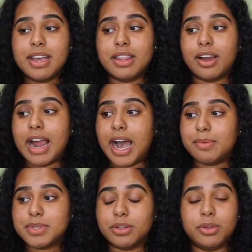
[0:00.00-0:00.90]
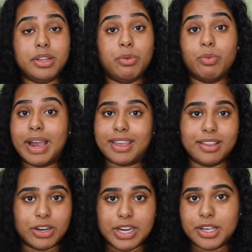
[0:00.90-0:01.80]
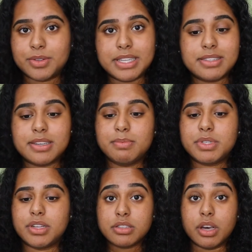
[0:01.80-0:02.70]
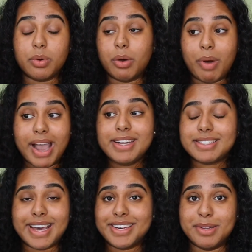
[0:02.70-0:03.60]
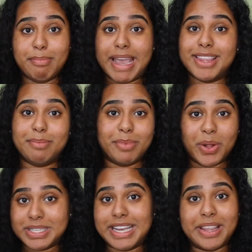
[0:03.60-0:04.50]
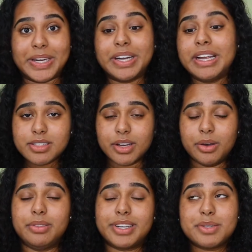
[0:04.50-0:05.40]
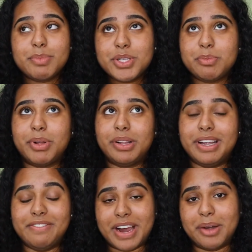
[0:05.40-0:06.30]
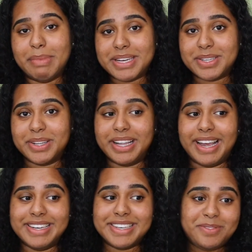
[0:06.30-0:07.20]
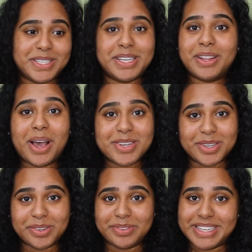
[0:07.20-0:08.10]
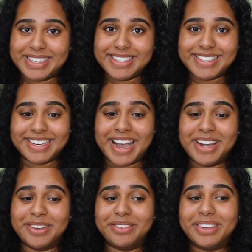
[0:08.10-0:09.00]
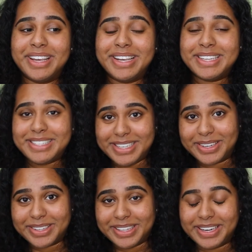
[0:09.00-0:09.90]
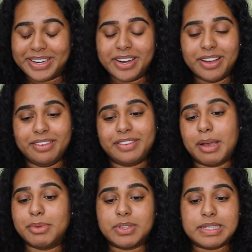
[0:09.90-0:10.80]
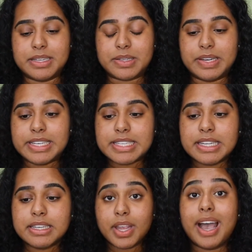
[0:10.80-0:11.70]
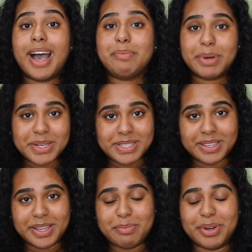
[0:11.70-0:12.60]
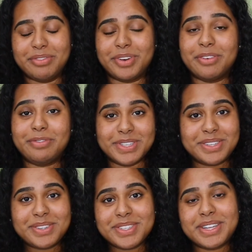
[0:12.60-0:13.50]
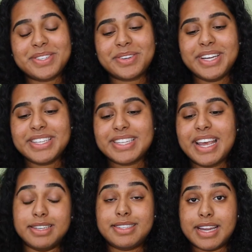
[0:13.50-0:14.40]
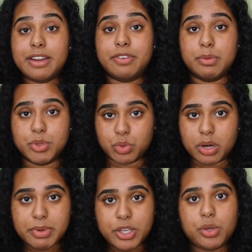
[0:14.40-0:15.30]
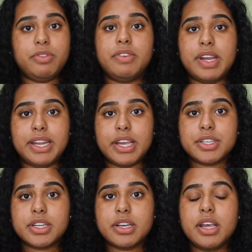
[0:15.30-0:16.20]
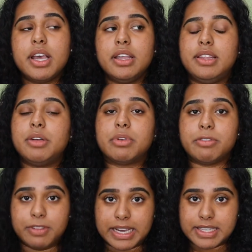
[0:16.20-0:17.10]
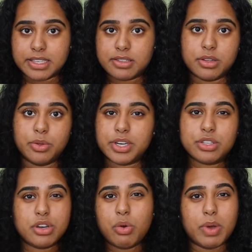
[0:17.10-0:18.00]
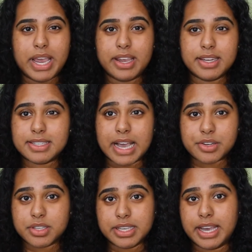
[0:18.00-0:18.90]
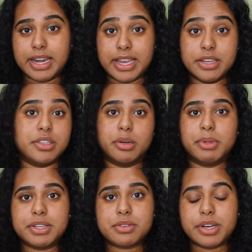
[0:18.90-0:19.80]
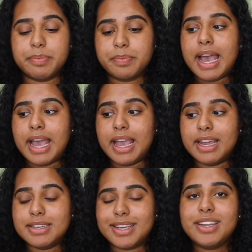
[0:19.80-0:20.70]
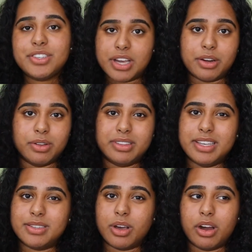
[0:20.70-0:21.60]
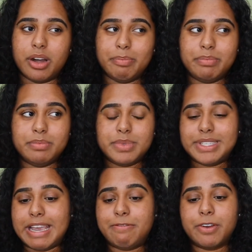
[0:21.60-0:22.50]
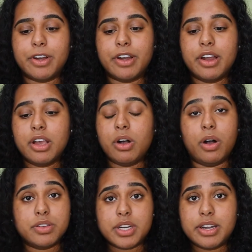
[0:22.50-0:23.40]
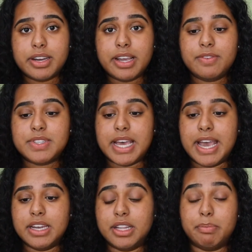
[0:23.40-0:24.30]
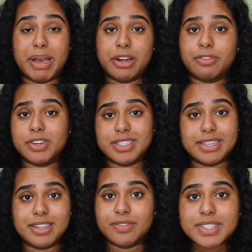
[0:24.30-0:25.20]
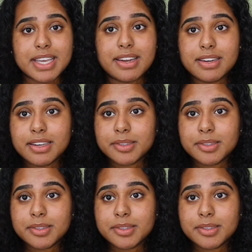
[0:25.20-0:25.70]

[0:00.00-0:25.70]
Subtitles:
They're absolutely wrecking their ecosystems. So Hawaii decided to ban them altogether. So there's multiple environmental and physiological reasons to kind of steer clear of chemical sunscreens. I personally prefer physical sunscreens. Instead of absorbing UV radiation, they'll reflect it. So there's no way it's actually getting into your bloodstream. And in general, these are safer alternatives and they're better for sensitive skin.